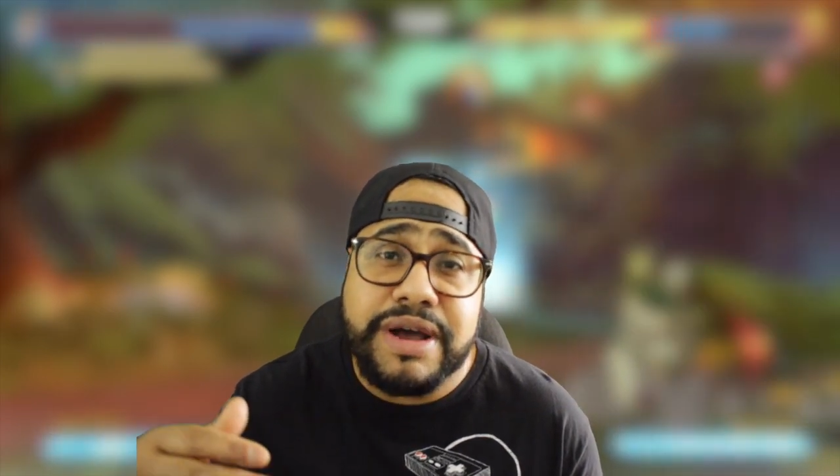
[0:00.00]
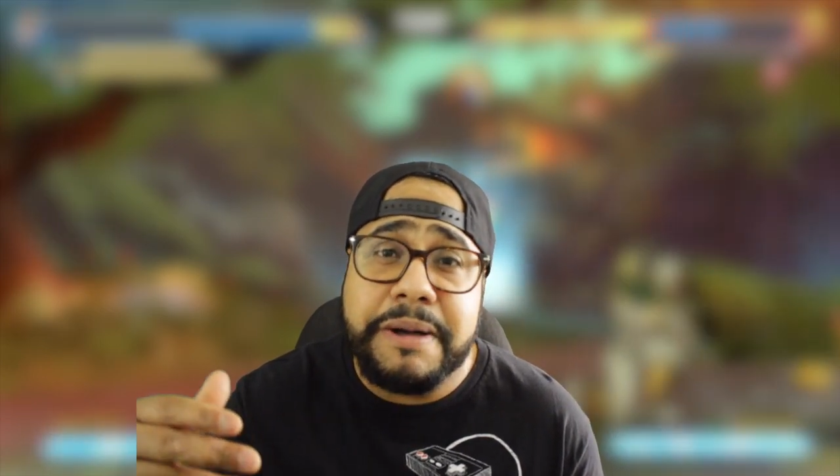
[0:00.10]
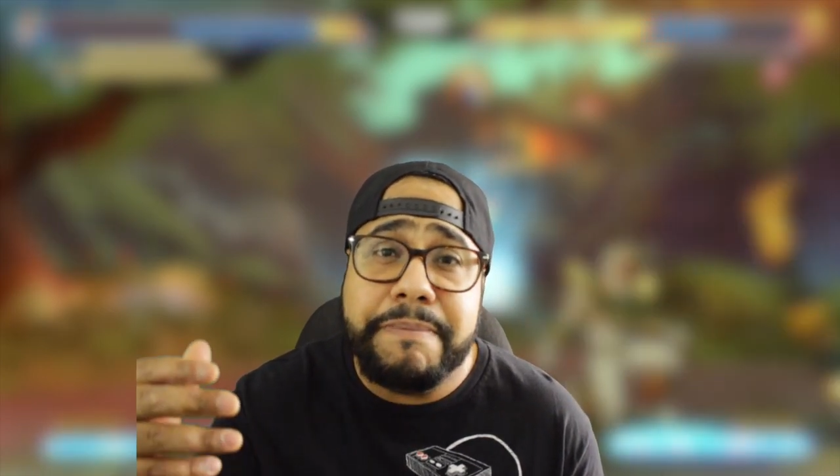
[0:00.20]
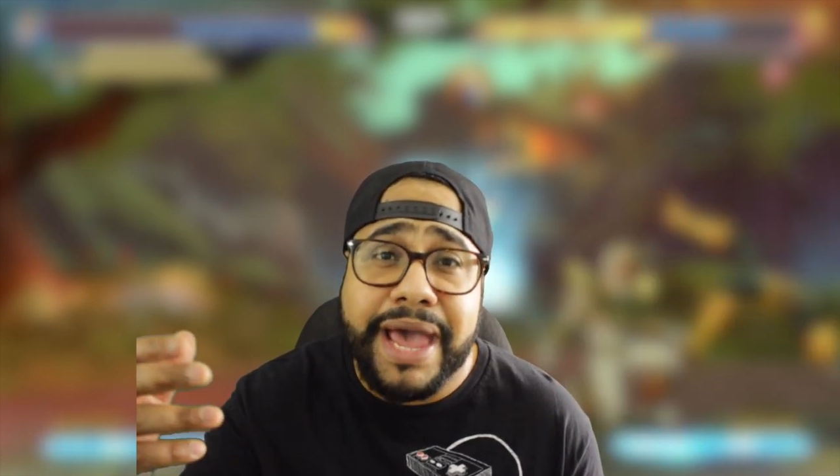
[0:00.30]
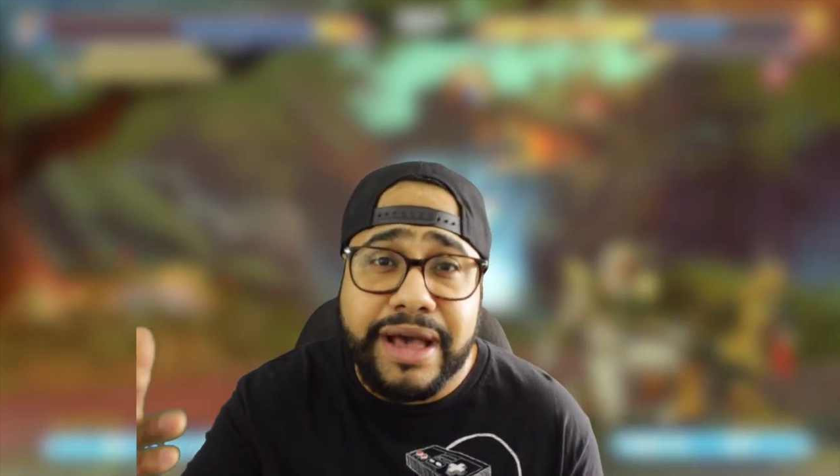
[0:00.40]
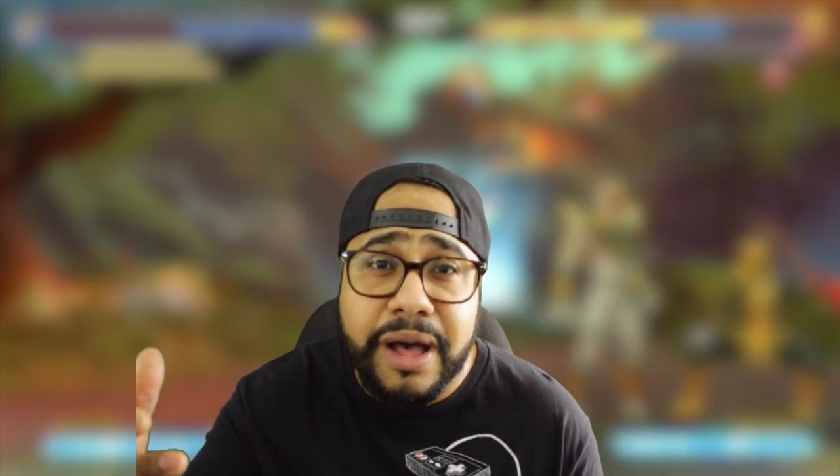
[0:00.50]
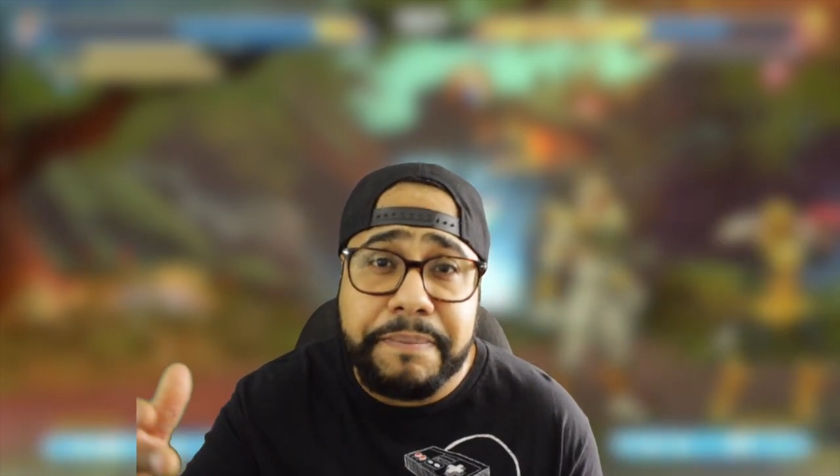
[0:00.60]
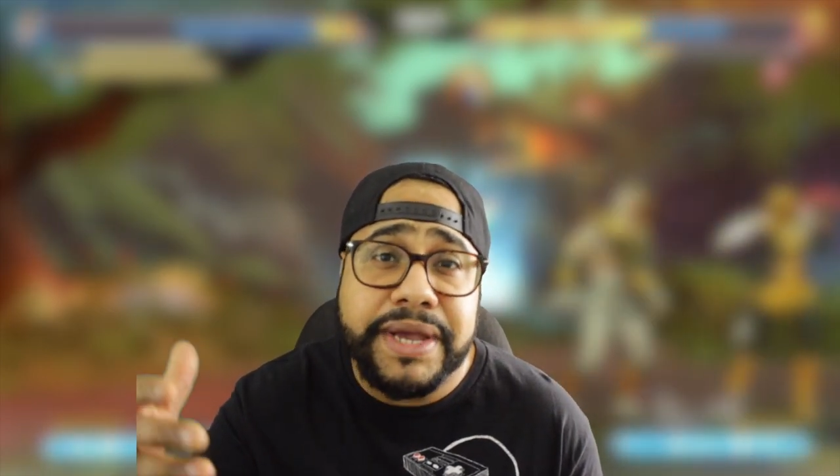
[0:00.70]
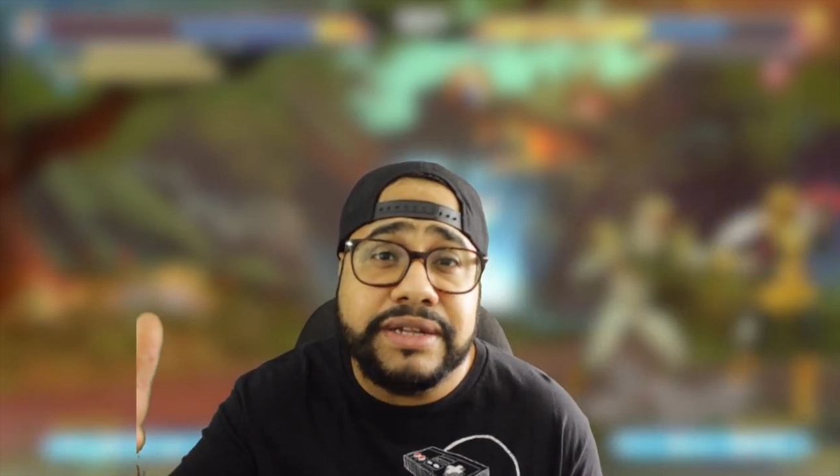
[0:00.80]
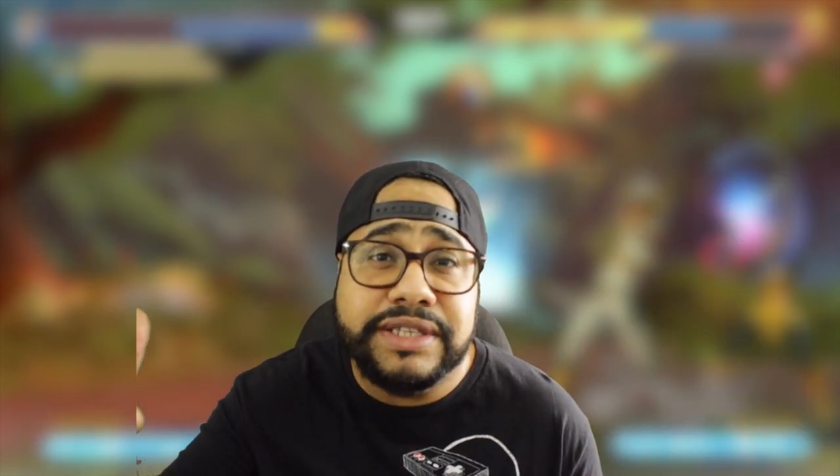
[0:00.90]
come back
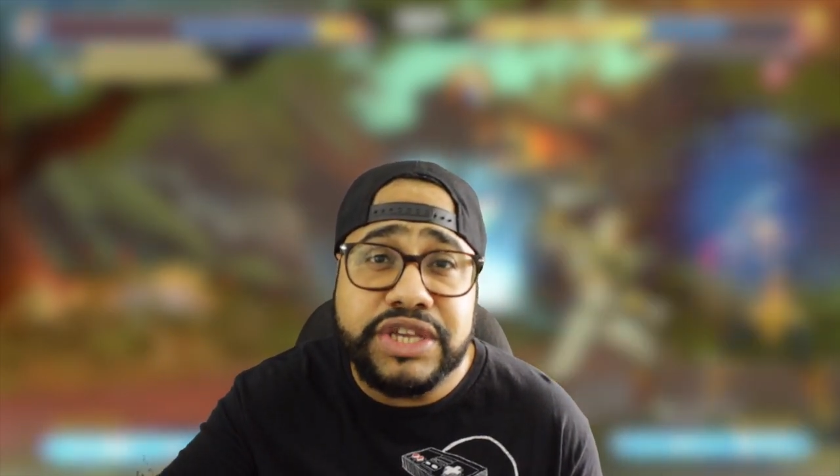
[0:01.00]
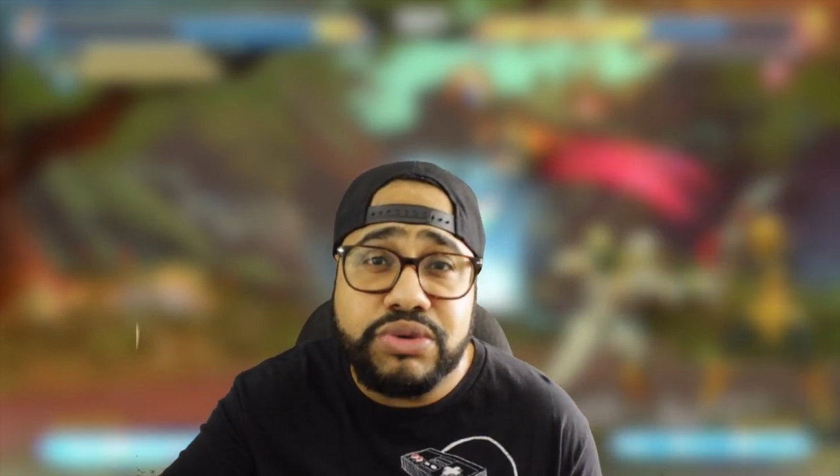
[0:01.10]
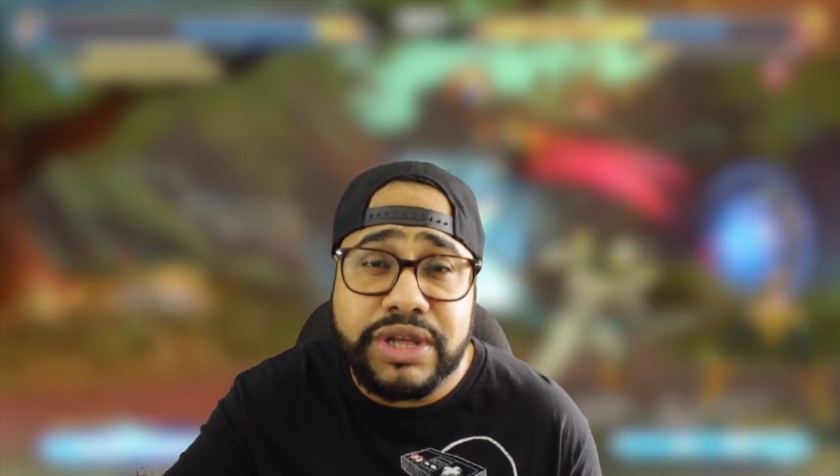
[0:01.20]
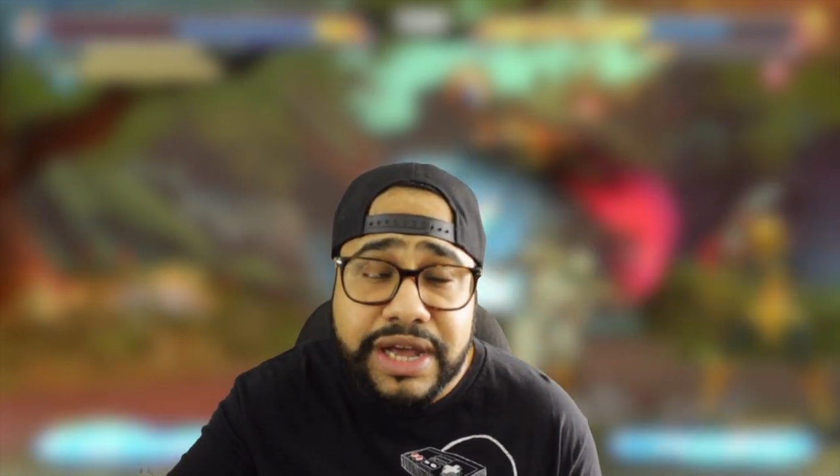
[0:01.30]
up, and continue the